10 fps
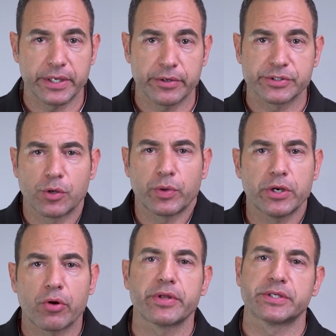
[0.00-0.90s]
years, and we
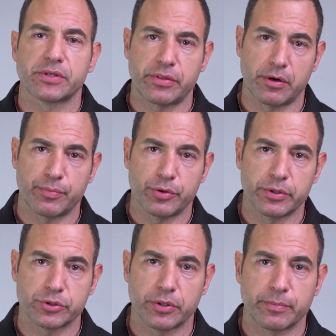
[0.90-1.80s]
know that it's a
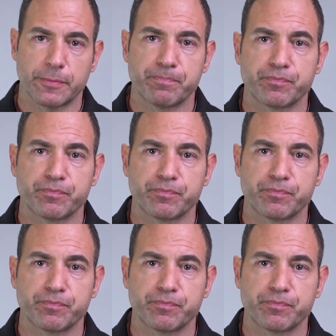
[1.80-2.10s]
therapeutic treatment.